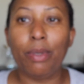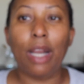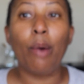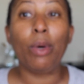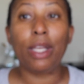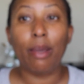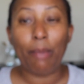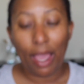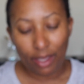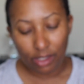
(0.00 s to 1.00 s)
But I want to get
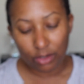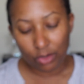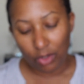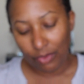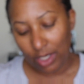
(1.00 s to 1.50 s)
my hands on